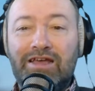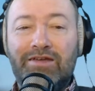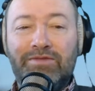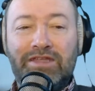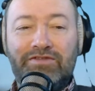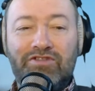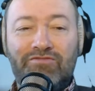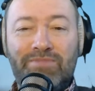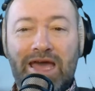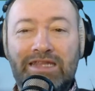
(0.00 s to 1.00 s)
You can have a sort
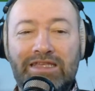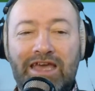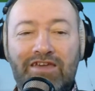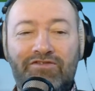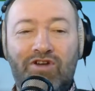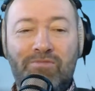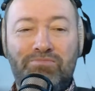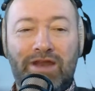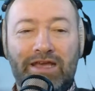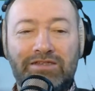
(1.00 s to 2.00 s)
of man cave
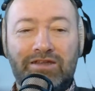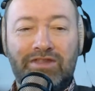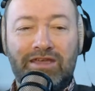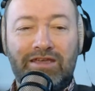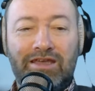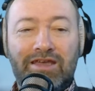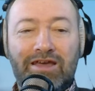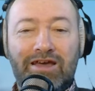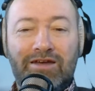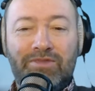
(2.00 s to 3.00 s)
complex, I think,
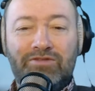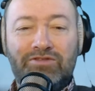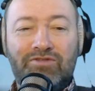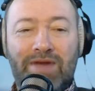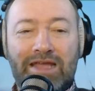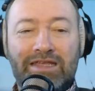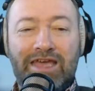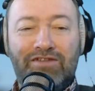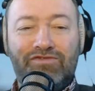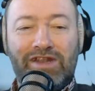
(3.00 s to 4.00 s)
a sort of man
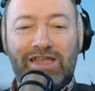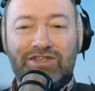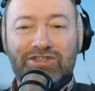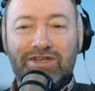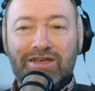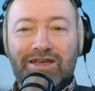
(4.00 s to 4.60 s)
cave village,